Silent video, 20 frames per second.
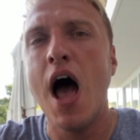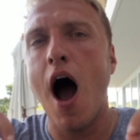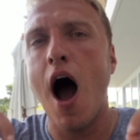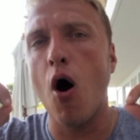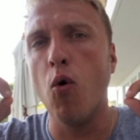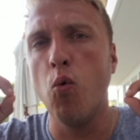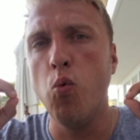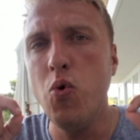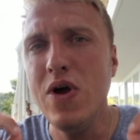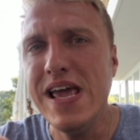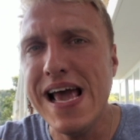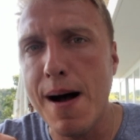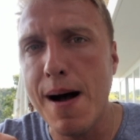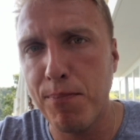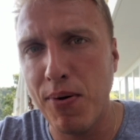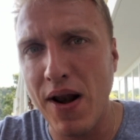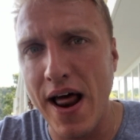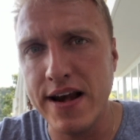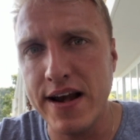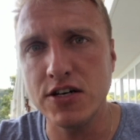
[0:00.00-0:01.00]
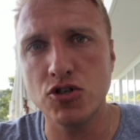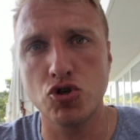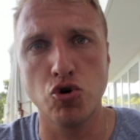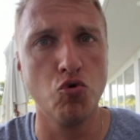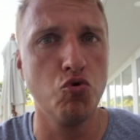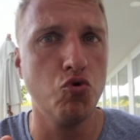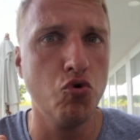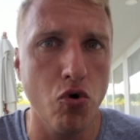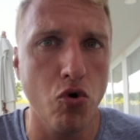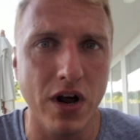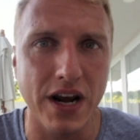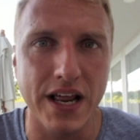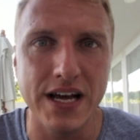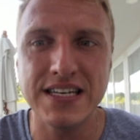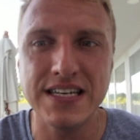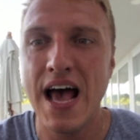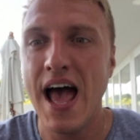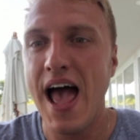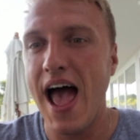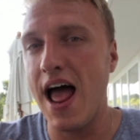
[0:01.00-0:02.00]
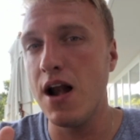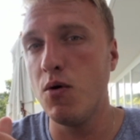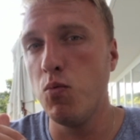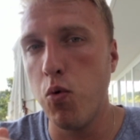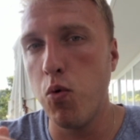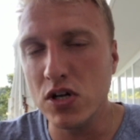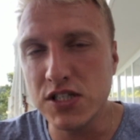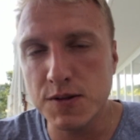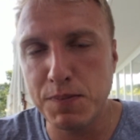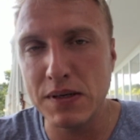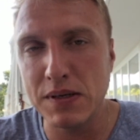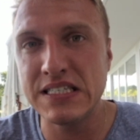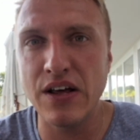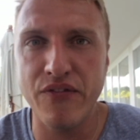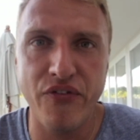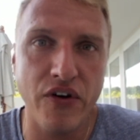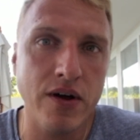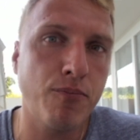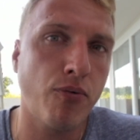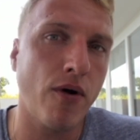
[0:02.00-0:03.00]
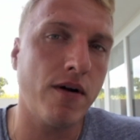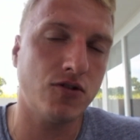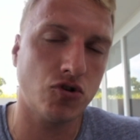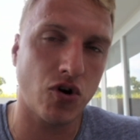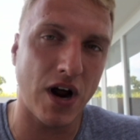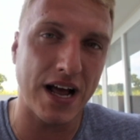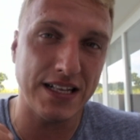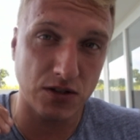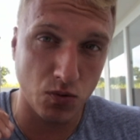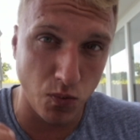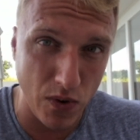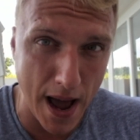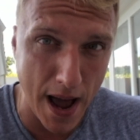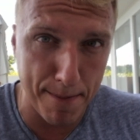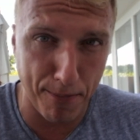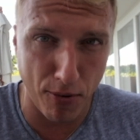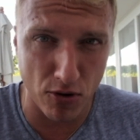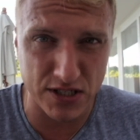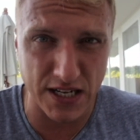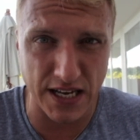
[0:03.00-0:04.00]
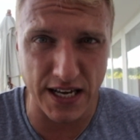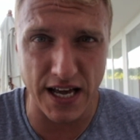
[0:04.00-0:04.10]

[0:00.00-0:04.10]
how we are planning to rule it and what specific trades we are putting